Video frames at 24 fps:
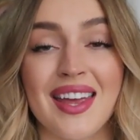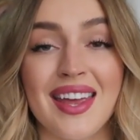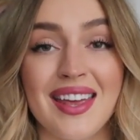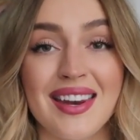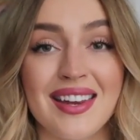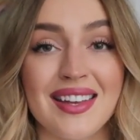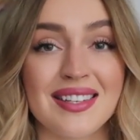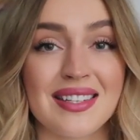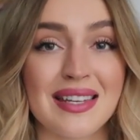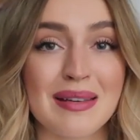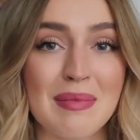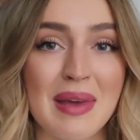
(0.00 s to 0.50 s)
It
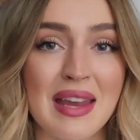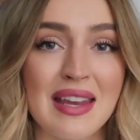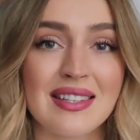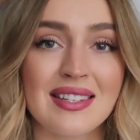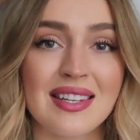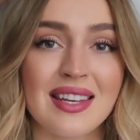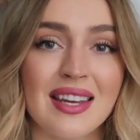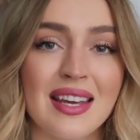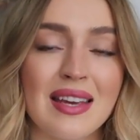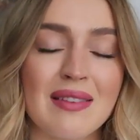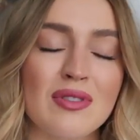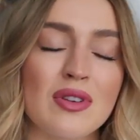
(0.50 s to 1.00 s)
is
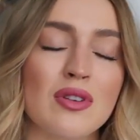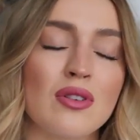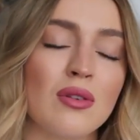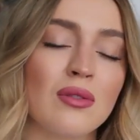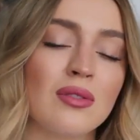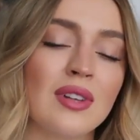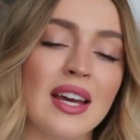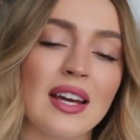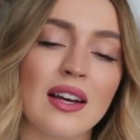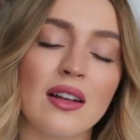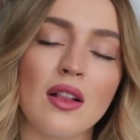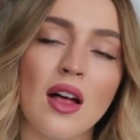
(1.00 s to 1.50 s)
amazing if you don't
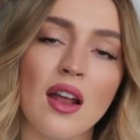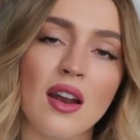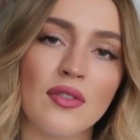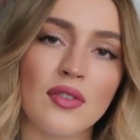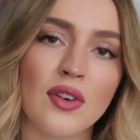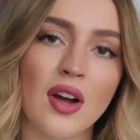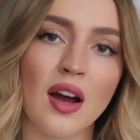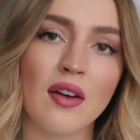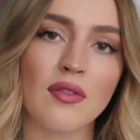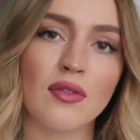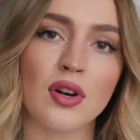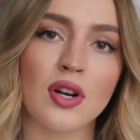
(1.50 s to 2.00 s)
like a lot of
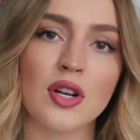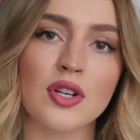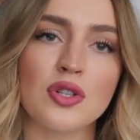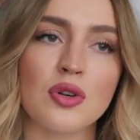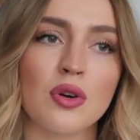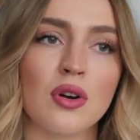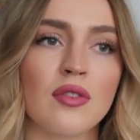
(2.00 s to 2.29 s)
coverage